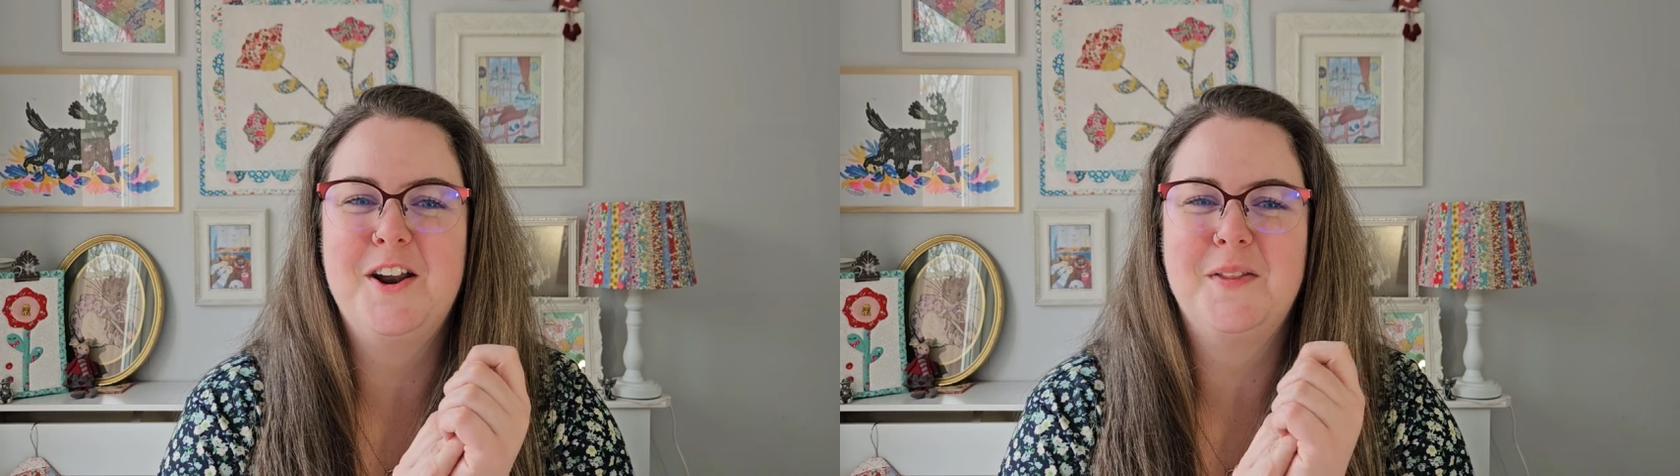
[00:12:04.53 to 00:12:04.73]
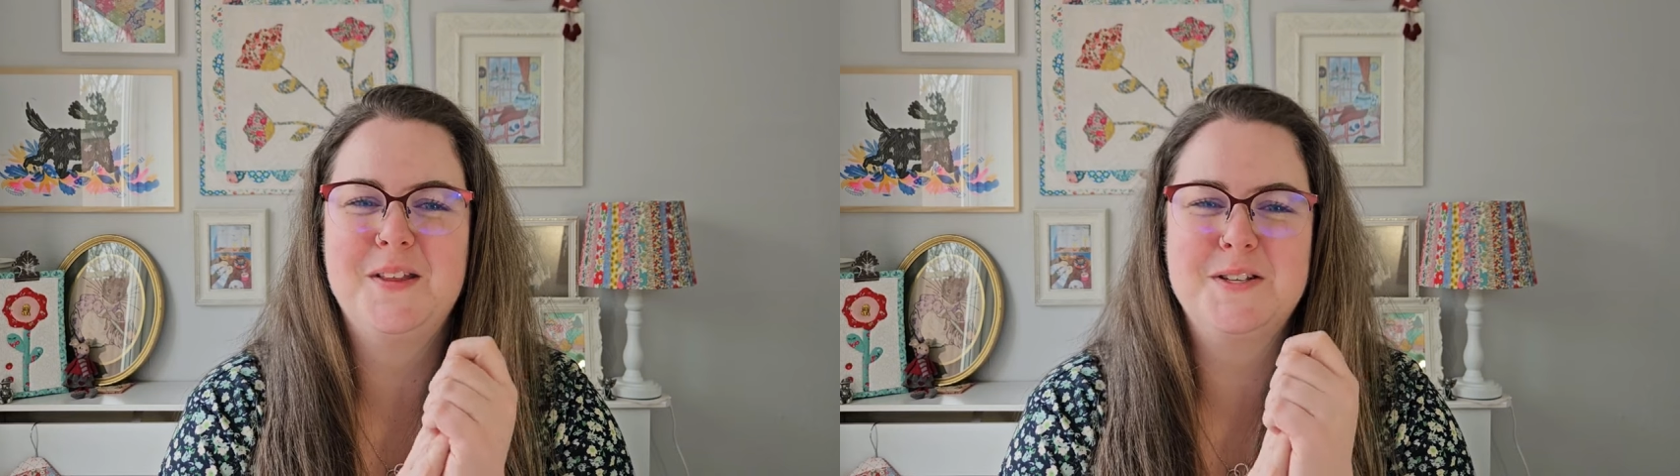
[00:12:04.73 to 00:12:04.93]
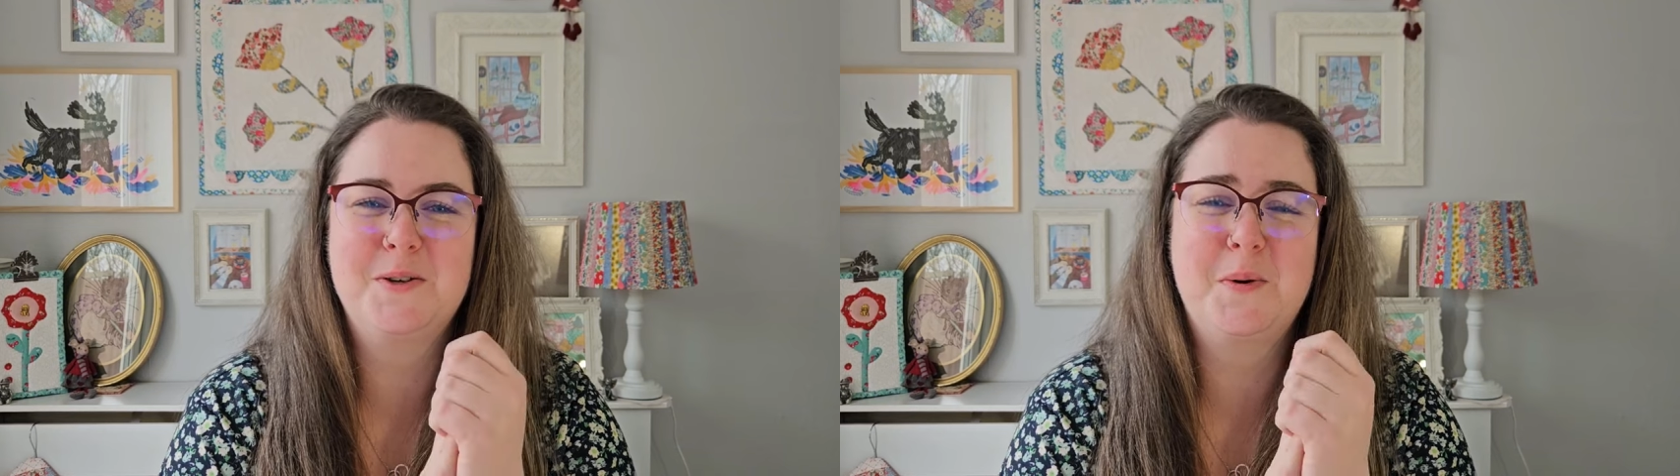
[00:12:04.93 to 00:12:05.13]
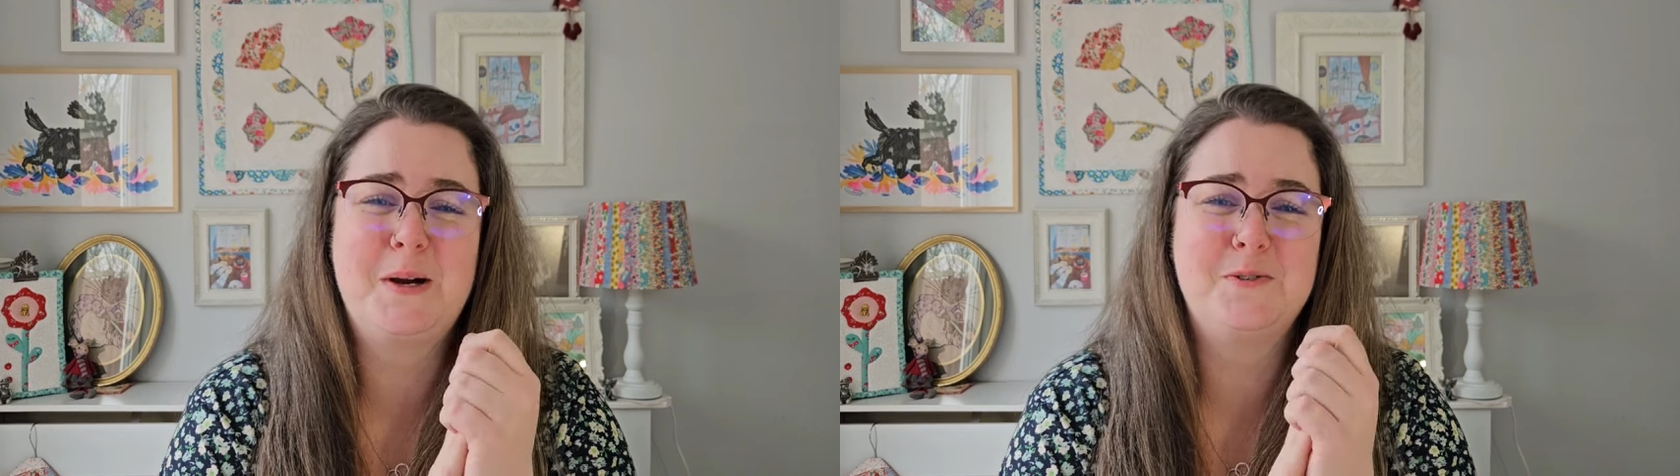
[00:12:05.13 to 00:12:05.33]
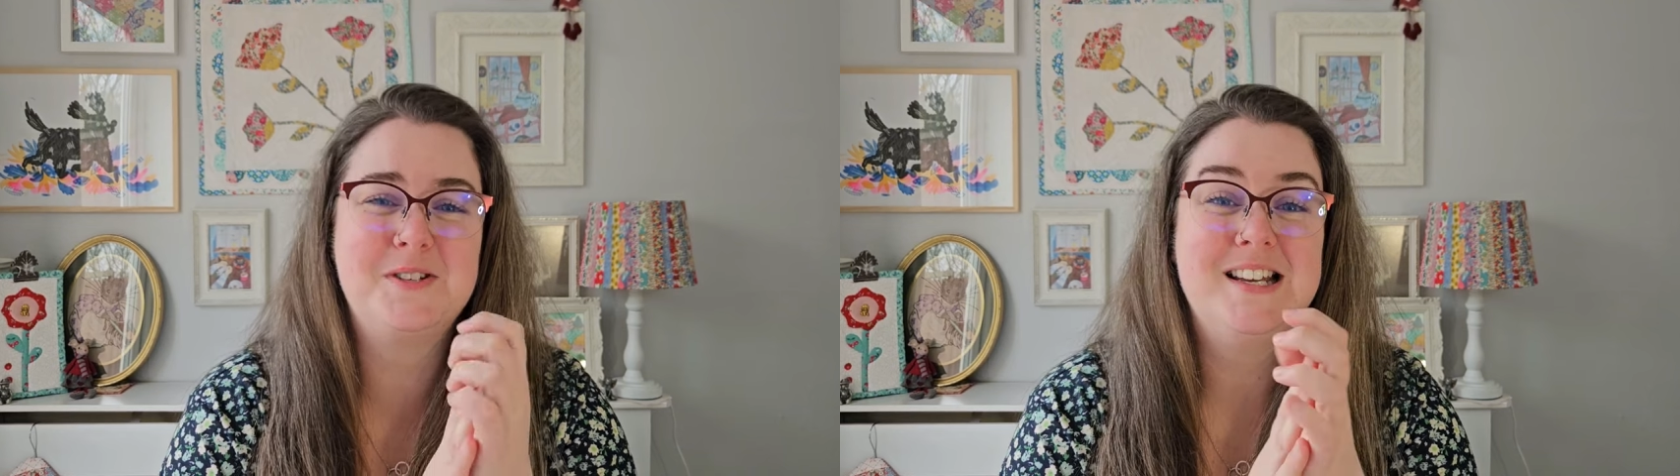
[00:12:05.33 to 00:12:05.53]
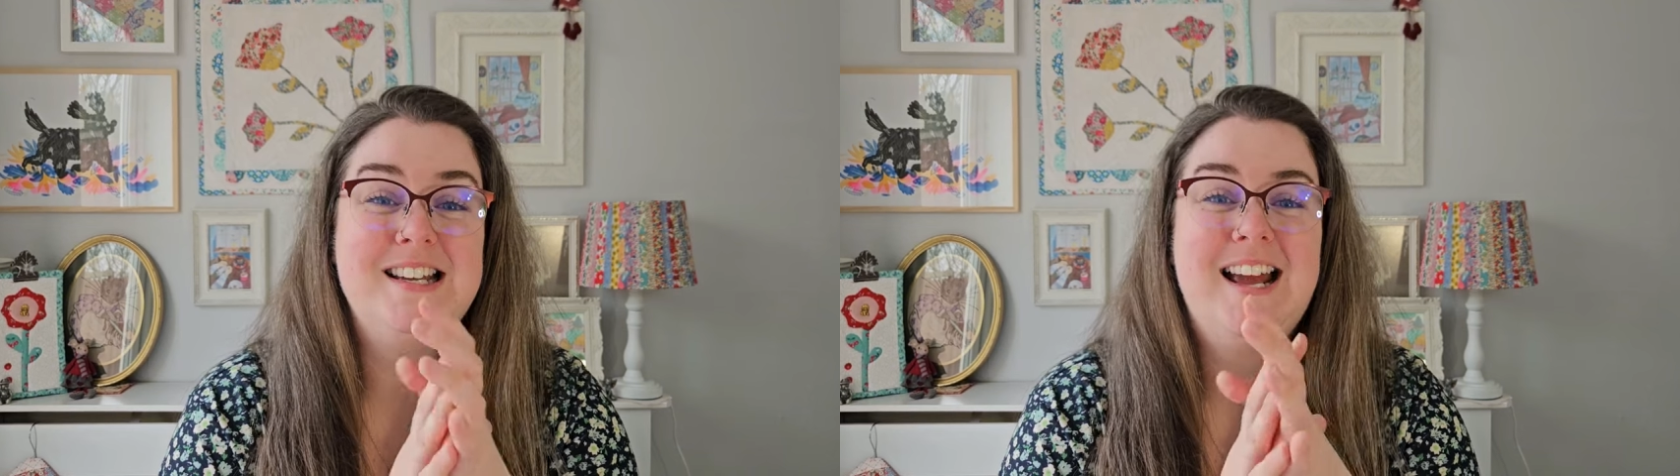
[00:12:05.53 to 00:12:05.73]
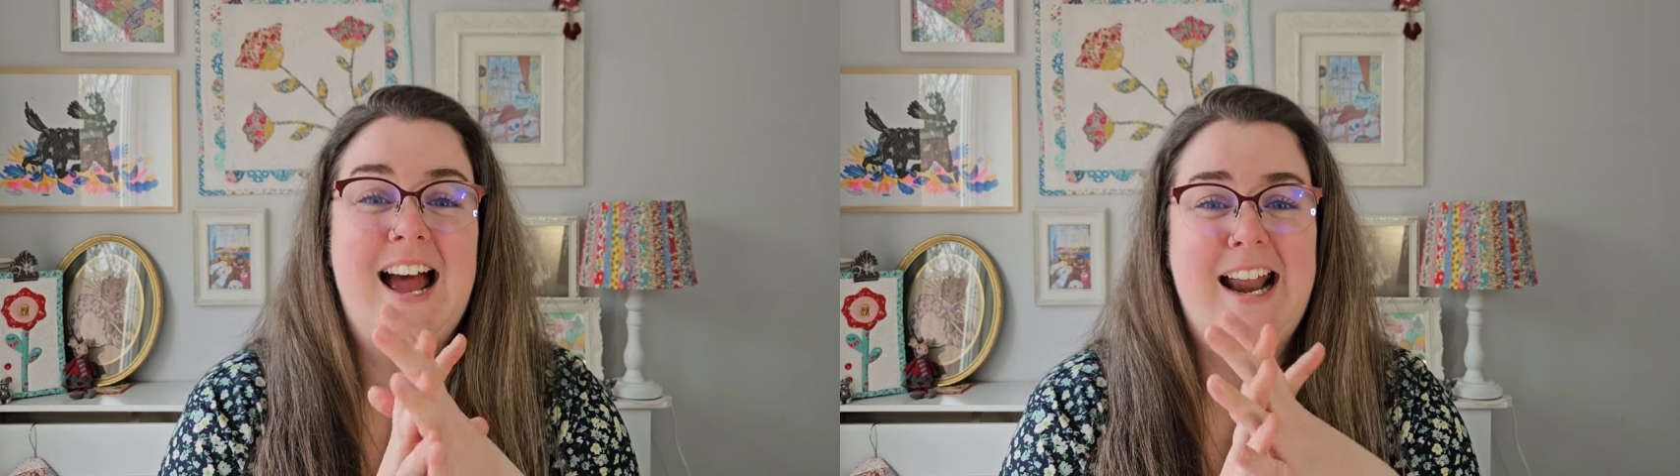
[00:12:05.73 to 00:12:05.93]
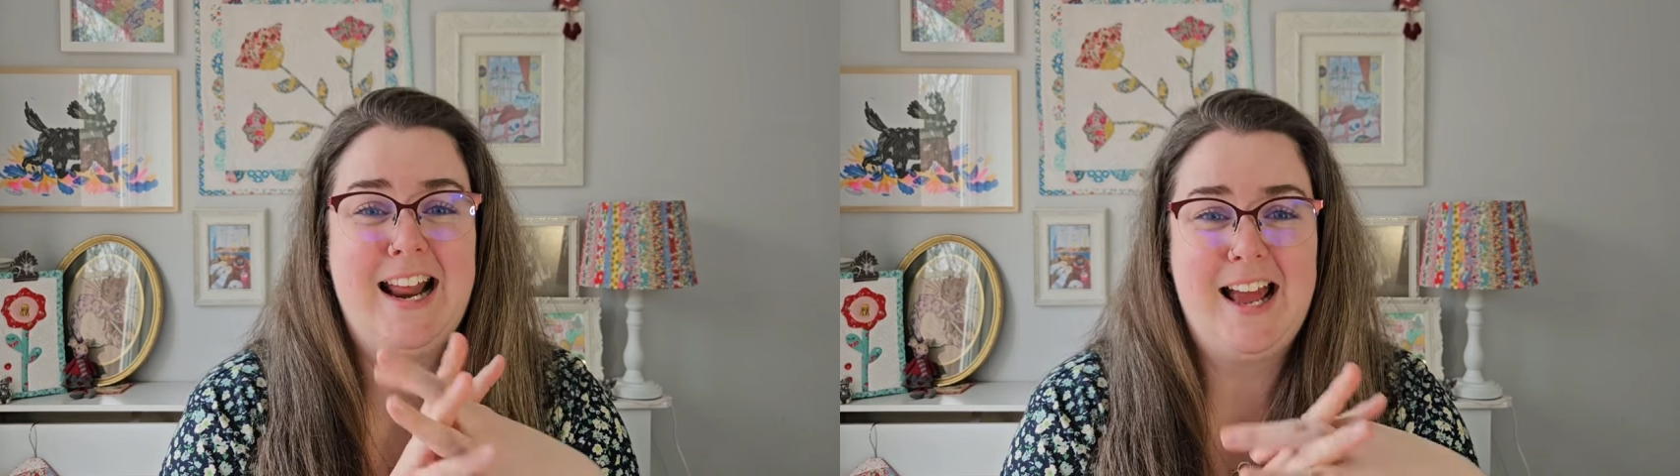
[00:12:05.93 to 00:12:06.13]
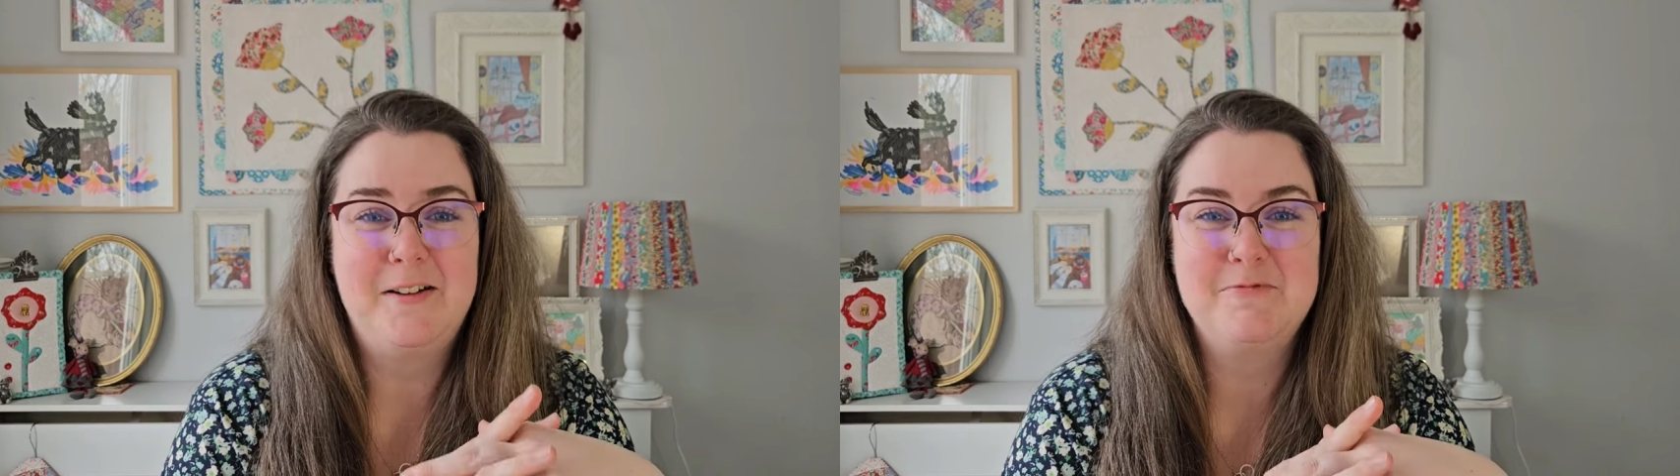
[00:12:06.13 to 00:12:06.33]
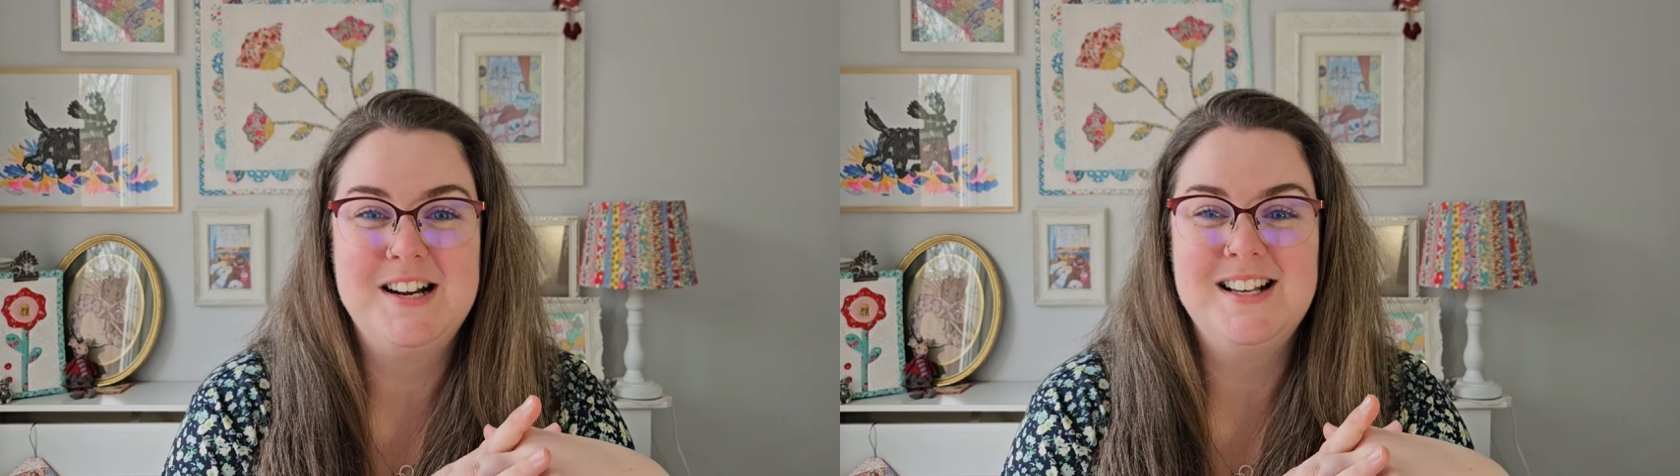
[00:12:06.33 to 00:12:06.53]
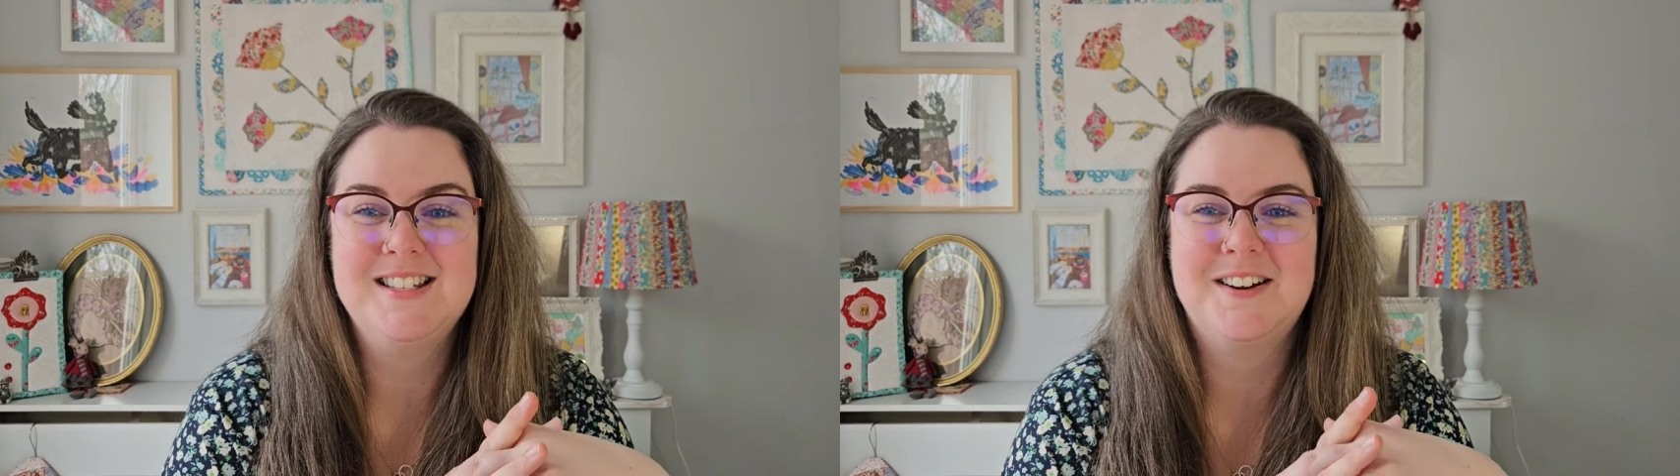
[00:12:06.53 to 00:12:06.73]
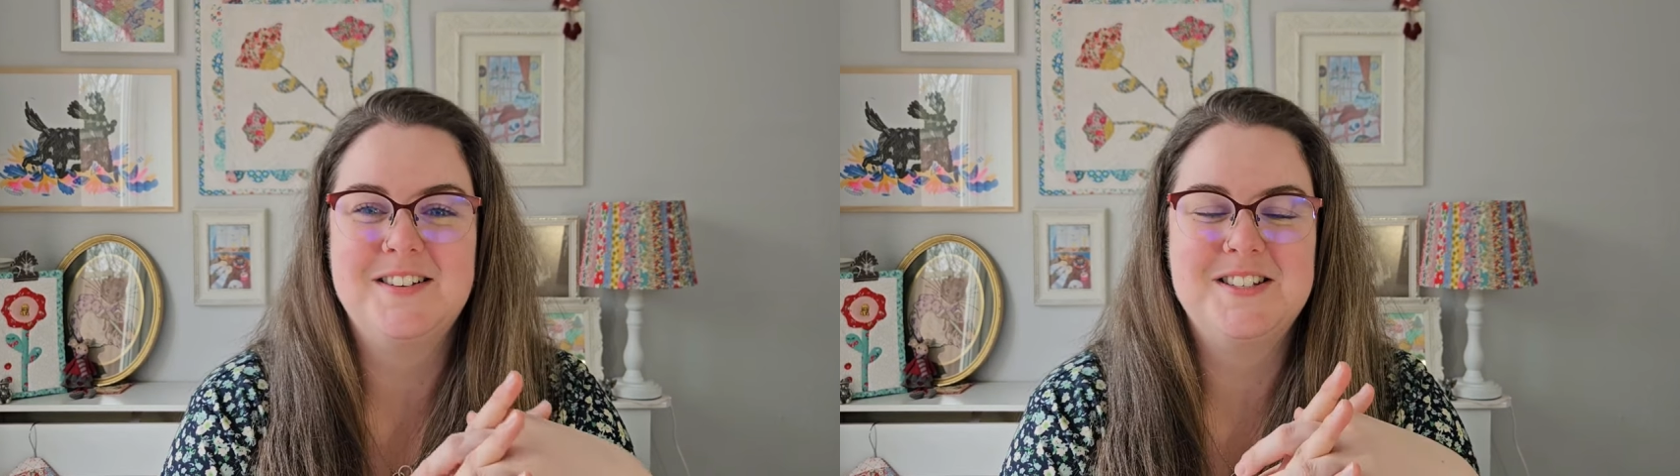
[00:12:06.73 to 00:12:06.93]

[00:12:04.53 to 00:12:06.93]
on this quilt, and I am really sorry